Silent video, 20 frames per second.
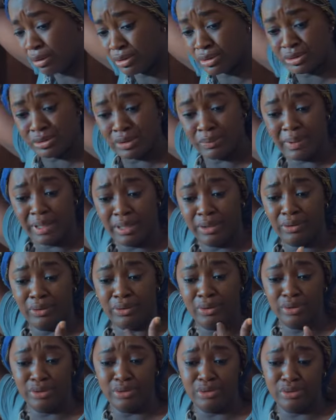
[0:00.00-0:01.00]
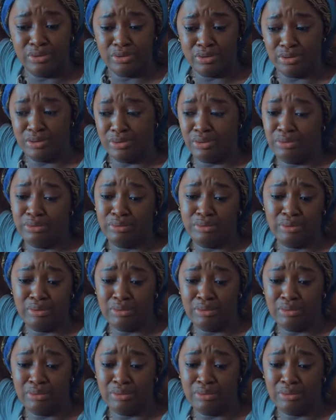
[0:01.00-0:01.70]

What am I going to do?